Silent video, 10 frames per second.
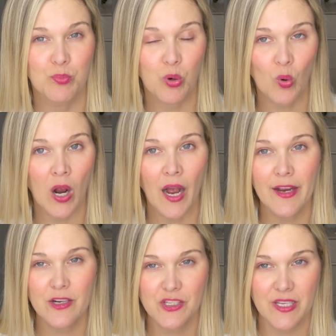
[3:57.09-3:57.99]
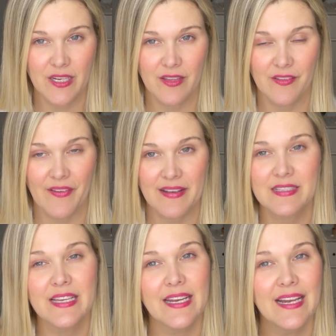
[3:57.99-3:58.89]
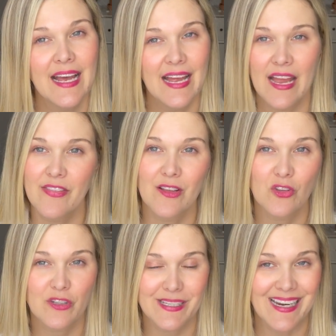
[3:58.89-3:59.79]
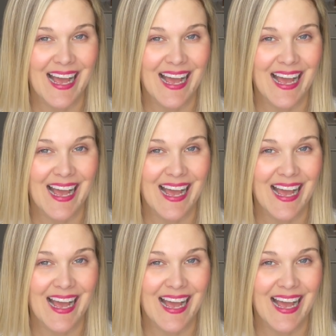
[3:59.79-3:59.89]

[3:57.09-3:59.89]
prior to getting the vaccine and then looked at